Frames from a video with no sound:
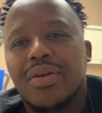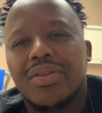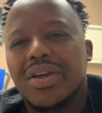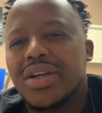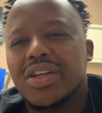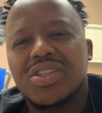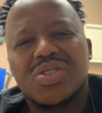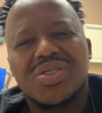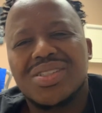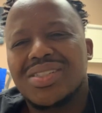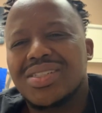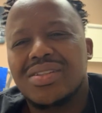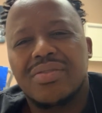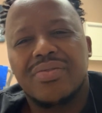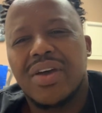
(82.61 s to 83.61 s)
The country's
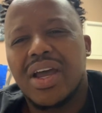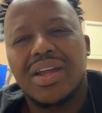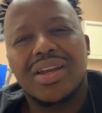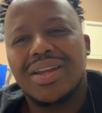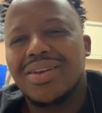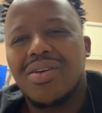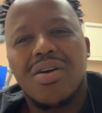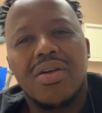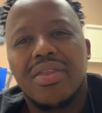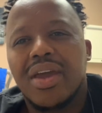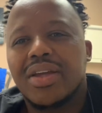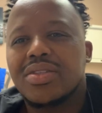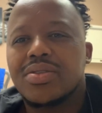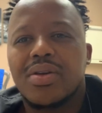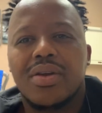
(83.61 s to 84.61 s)
divided and all
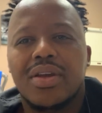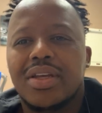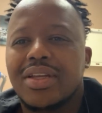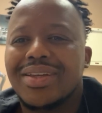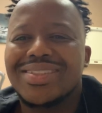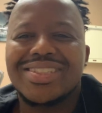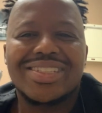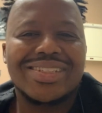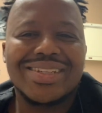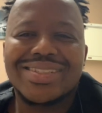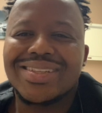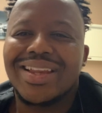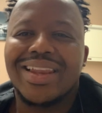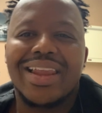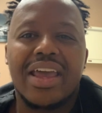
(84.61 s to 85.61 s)
that. So it's
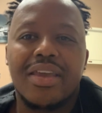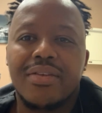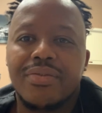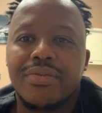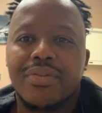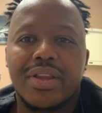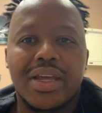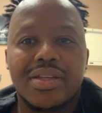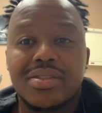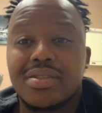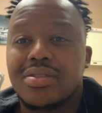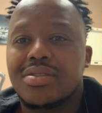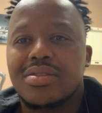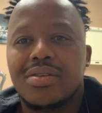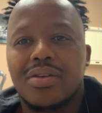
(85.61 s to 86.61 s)
just life
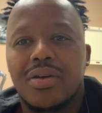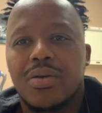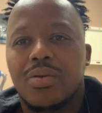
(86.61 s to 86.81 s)
lessons, you know?